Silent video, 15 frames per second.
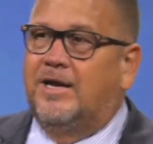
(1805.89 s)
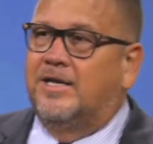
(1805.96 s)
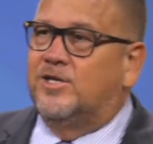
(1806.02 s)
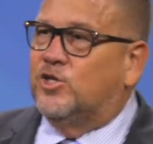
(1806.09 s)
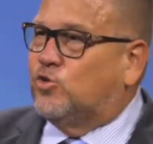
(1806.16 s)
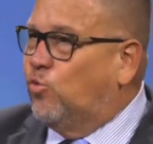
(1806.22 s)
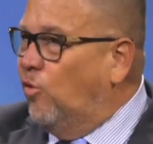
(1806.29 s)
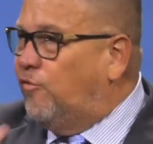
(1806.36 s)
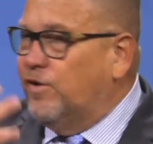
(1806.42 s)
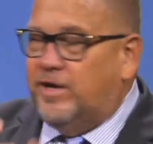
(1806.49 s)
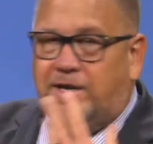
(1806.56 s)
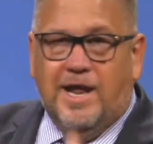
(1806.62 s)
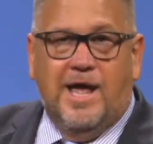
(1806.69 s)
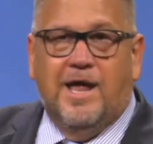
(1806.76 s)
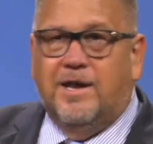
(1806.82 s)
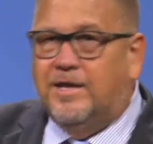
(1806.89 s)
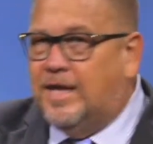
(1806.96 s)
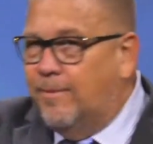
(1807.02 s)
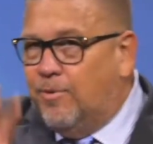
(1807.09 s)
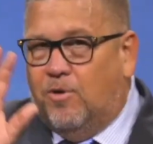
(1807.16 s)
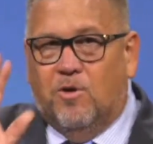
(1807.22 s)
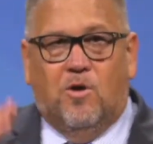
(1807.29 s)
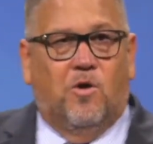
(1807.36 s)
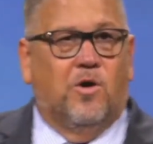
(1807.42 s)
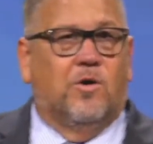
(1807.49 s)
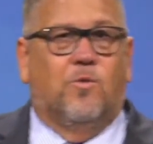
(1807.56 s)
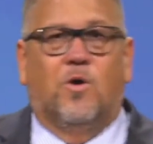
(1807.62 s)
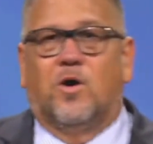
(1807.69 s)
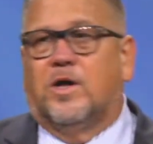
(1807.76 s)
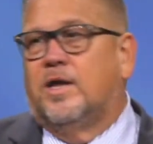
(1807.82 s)
And just woofing it down and keep on going
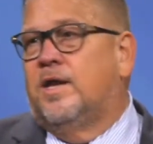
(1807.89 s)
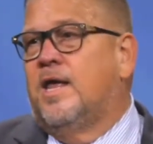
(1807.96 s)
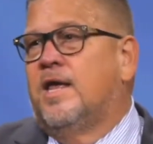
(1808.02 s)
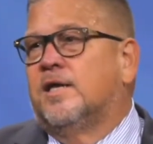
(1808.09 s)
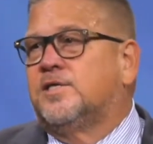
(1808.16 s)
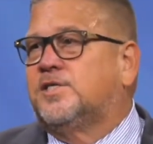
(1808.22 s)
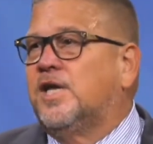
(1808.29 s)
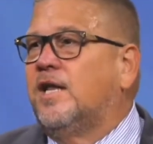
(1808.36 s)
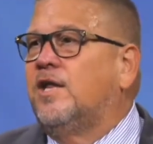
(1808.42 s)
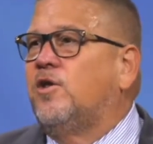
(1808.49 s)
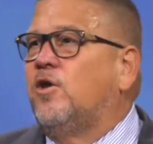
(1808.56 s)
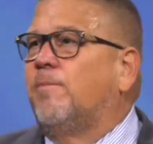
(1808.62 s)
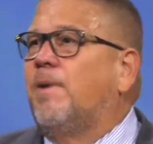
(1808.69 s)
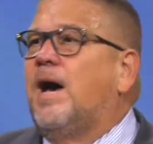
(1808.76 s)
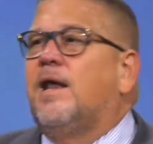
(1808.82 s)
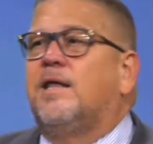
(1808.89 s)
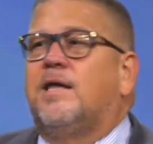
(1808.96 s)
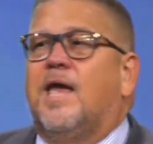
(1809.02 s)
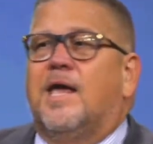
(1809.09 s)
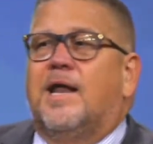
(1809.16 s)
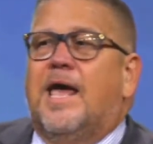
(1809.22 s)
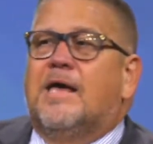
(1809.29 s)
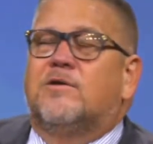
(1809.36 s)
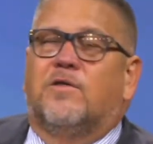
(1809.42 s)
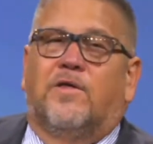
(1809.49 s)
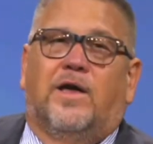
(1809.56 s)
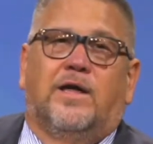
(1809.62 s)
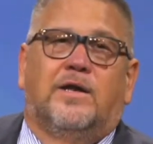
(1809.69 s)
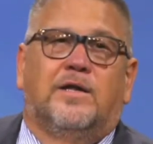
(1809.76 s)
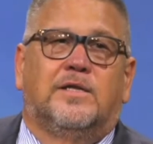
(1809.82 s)
and working. Suddenly your body can't handle
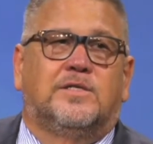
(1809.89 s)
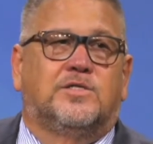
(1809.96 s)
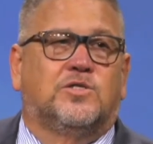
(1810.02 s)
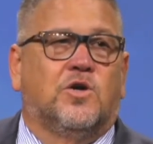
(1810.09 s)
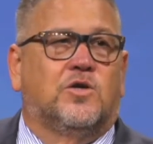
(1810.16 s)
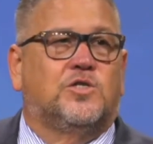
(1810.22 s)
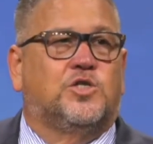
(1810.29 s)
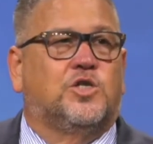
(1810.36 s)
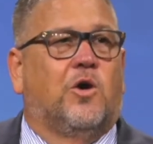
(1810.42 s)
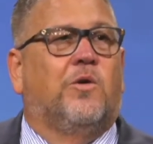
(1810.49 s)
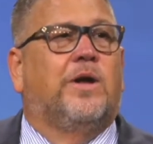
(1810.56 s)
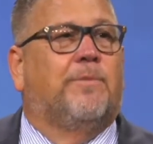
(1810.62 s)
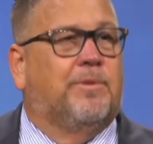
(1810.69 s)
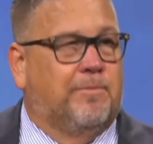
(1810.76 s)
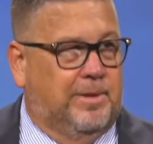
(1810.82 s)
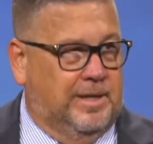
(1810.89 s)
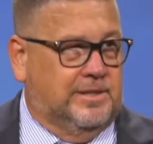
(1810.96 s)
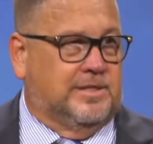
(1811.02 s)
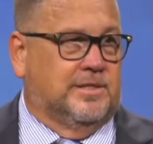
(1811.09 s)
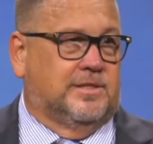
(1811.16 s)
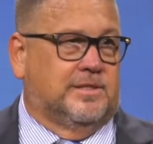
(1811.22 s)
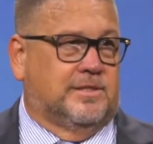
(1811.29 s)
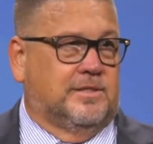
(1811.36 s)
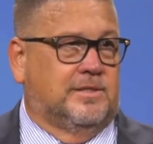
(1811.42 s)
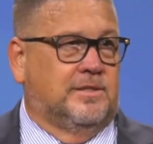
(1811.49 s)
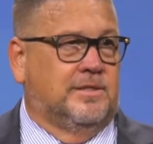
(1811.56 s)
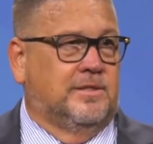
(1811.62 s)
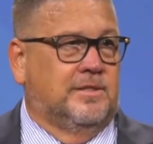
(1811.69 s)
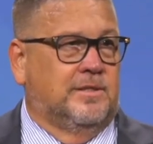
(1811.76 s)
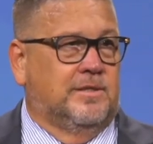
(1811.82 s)
that and it starts showing up in places
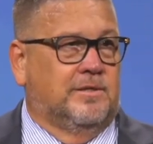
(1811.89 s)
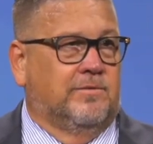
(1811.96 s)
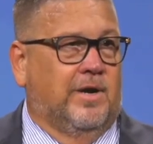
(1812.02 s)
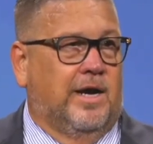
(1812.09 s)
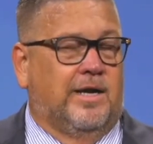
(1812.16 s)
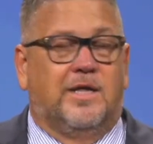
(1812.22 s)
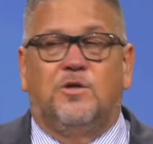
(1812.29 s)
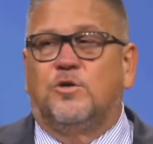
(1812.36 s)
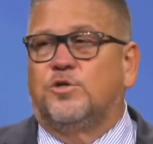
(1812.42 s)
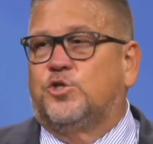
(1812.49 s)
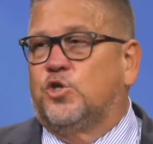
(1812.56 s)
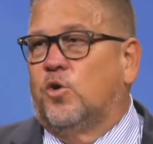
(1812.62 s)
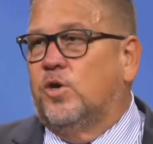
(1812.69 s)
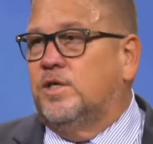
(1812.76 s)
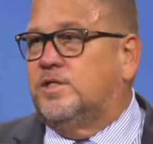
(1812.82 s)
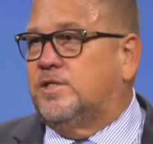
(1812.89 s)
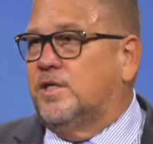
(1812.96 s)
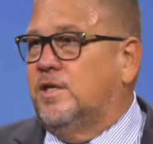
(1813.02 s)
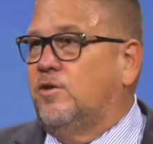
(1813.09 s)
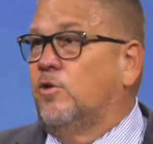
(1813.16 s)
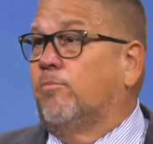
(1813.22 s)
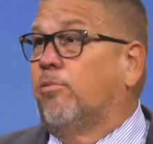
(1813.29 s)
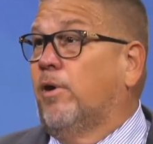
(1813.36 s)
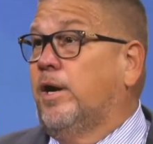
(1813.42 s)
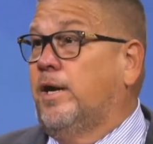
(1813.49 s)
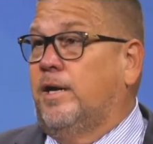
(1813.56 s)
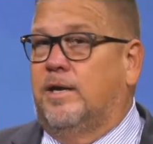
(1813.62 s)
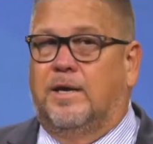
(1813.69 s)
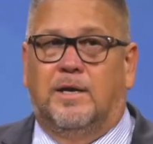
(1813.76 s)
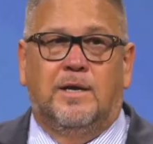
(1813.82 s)
right, in your joints and in your
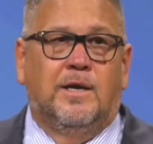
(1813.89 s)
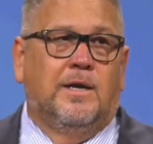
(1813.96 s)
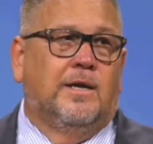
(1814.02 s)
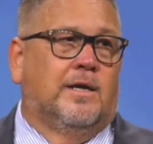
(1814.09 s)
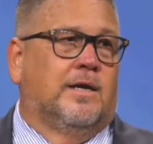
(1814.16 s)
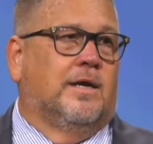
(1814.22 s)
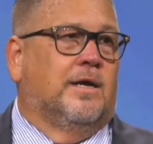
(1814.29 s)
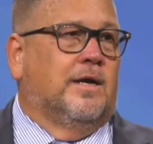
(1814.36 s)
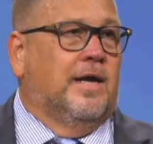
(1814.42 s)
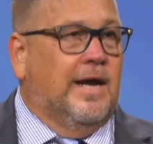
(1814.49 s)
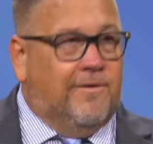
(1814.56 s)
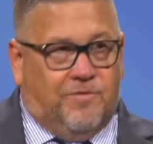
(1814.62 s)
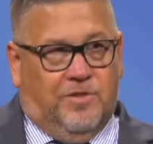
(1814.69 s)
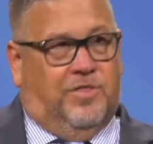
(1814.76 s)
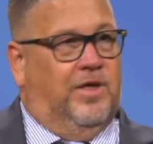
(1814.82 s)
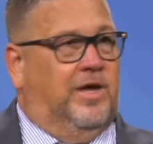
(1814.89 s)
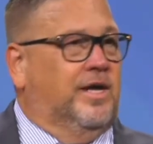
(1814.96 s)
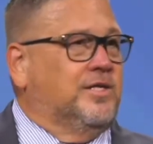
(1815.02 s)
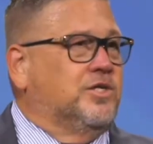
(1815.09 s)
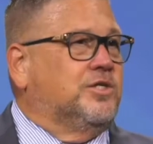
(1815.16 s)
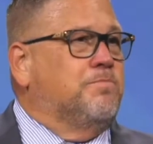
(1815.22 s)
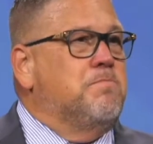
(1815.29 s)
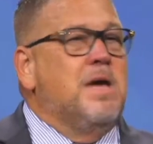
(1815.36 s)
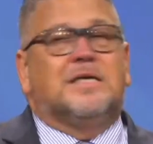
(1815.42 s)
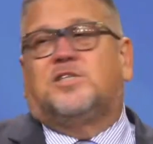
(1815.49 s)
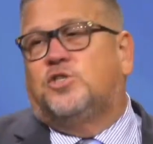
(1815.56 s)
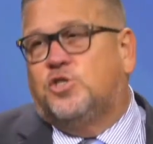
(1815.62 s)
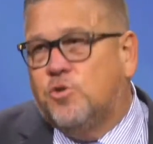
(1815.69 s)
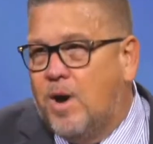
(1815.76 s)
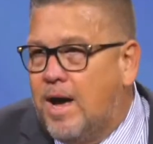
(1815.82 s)
brain and uh, everything. It just
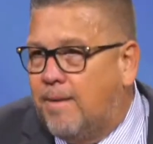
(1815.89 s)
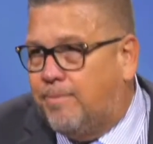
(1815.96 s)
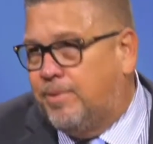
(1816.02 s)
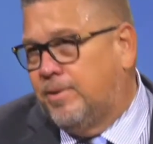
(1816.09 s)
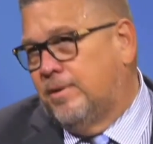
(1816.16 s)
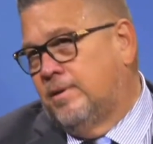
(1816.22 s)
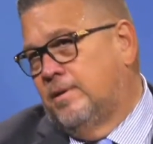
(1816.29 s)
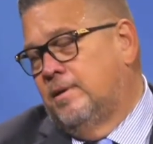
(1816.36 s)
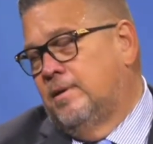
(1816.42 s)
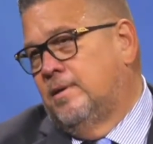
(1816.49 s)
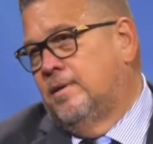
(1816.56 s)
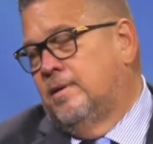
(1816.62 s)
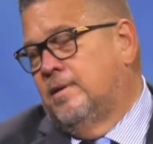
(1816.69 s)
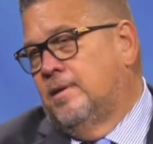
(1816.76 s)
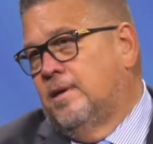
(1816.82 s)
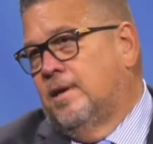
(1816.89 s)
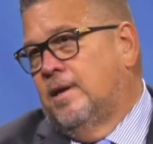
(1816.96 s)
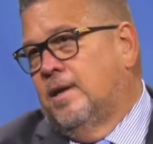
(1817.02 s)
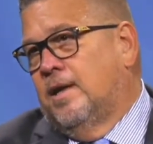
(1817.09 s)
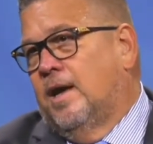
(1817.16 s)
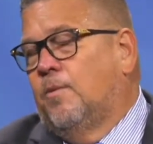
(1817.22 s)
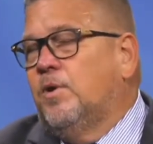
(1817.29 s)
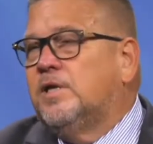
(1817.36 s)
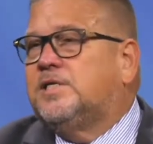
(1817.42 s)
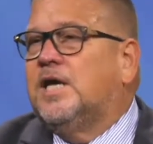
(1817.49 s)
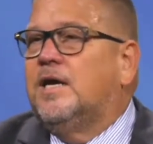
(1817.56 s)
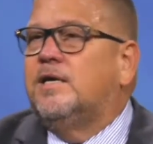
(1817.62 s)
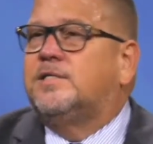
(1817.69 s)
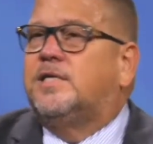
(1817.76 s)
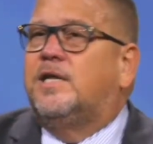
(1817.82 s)
messes you up. I want to
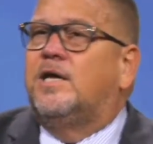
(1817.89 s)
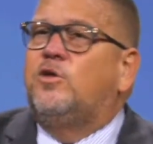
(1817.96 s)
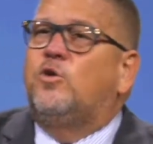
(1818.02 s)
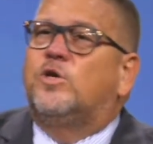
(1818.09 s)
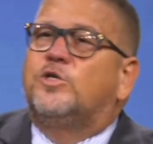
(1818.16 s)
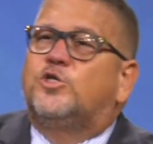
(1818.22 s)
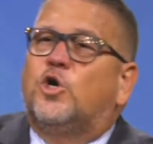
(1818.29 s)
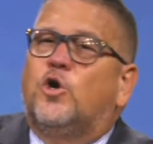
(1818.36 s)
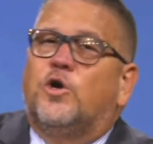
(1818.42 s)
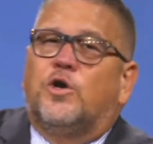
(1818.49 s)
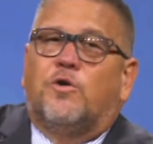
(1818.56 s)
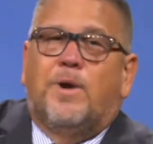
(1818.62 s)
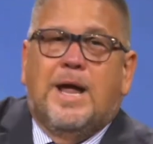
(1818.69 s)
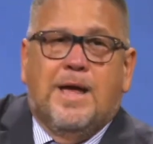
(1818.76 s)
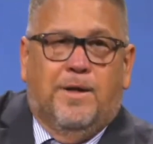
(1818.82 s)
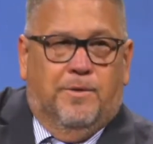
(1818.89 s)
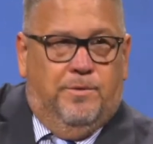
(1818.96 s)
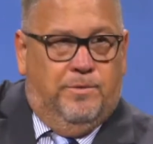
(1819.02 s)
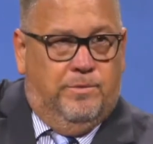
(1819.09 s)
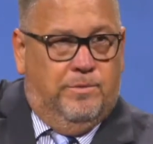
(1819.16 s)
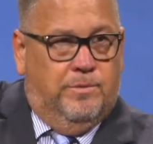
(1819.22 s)
tell you today, you can turn it around.